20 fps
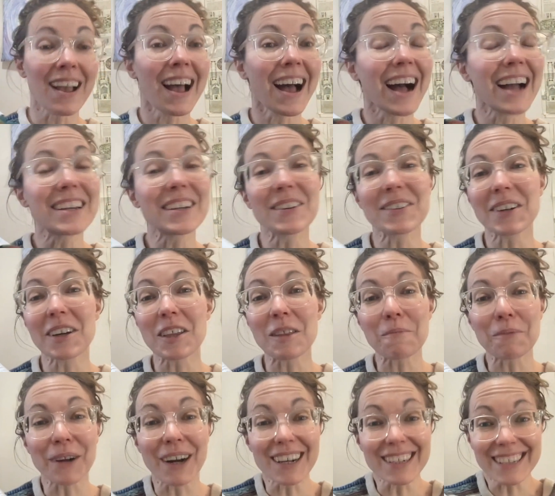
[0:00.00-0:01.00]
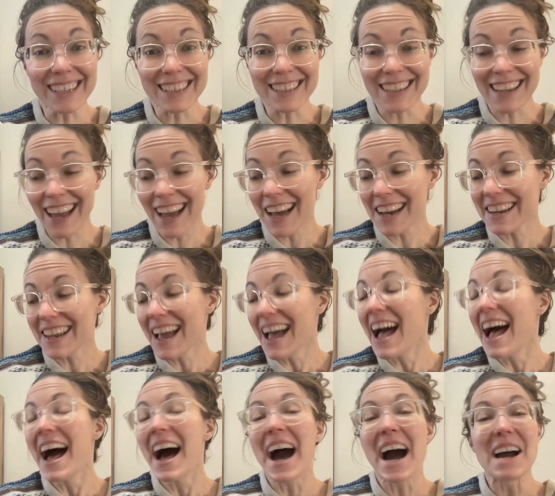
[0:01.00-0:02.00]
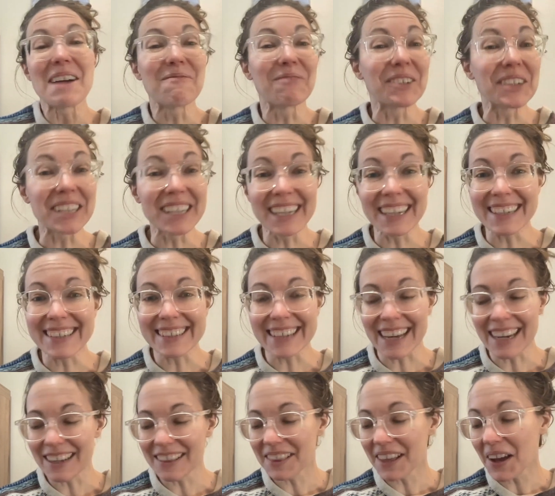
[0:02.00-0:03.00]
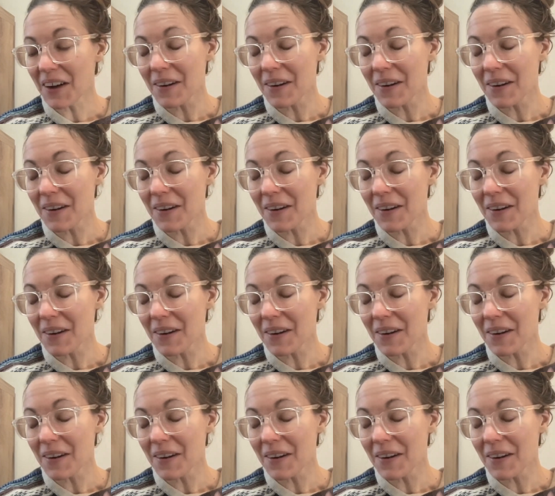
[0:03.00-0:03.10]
I don't know the projects yet. I'm really excited though.